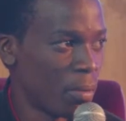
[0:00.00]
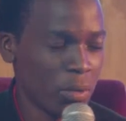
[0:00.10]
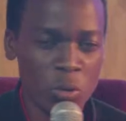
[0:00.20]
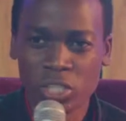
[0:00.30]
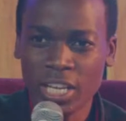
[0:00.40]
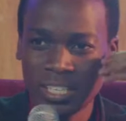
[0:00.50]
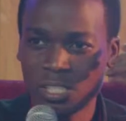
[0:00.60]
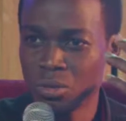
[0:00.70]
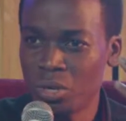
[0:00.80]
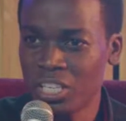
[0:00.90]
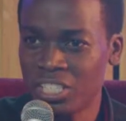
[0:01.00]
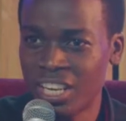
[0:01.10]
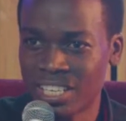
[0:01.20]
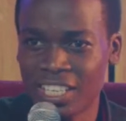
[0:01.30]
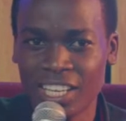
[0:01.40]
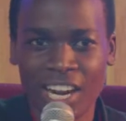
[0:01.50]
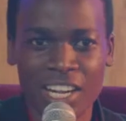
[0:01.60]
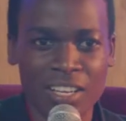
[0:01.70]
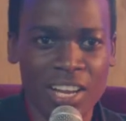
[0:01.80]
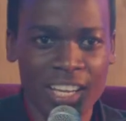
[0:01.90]
because that is knowledge that
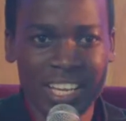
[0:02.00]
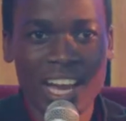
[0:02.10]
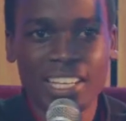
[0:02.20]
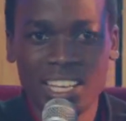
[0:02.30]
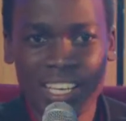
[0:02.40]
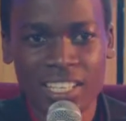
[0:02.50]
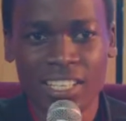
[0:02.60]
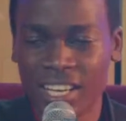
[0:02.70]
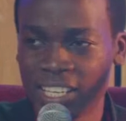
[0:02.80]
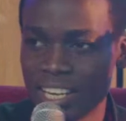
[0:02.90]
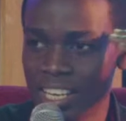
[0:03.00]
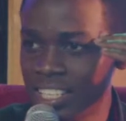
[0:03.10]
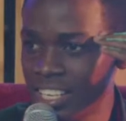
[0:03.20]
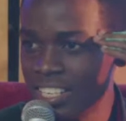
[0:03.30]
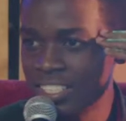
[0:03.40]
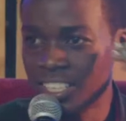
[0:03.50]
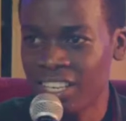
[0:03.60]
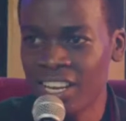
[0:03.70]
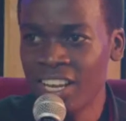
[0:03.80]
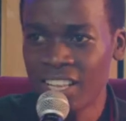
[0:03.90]
he had entered his
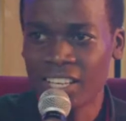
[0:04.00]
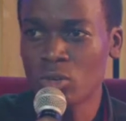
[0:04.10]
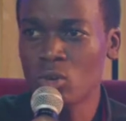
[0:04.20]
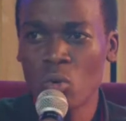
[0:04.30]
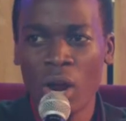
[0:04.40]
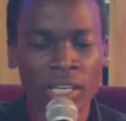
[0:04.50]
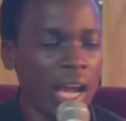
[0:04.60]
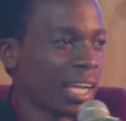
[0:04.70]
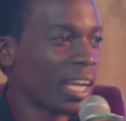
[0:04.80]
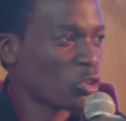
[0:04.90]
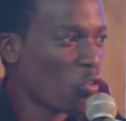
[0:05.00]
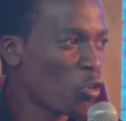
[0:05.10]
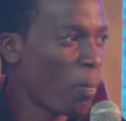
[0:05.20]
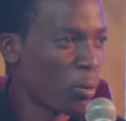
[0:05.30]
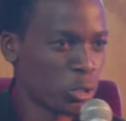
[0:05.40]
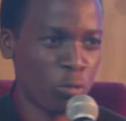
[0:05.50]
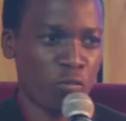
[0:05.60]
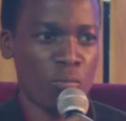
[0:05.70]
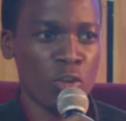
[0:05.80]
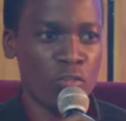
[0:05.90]
head. That, you know what, get off your portion
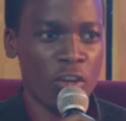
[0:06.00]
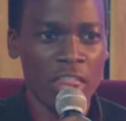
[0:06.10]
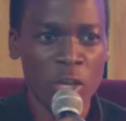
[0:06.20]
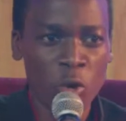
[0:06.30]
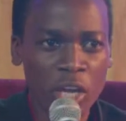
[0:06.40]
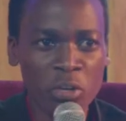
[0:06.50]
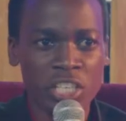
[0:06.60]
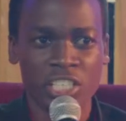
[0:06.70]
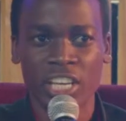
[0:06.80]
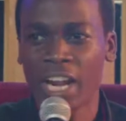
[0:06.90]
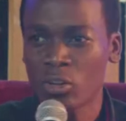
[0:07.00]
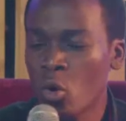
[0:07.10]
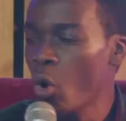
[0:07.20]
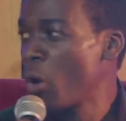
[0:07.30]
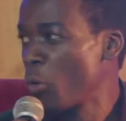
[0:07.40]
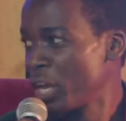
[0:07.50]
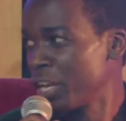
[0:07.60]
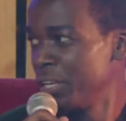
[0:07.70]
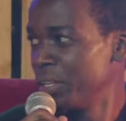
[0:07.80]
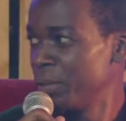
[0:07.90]
from your father, your heritage, and go
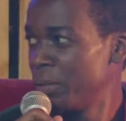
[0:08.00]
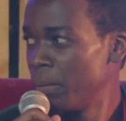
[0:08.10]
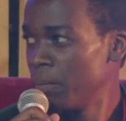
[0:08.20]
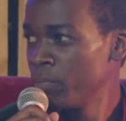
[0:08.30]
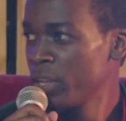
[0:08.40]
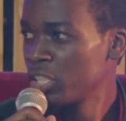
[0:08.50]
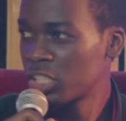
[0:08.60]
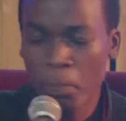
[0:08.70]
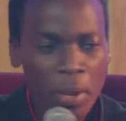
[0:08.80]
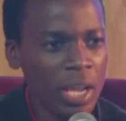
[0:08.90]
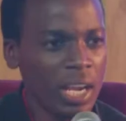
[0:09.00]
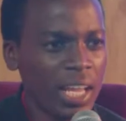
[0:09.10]
away. For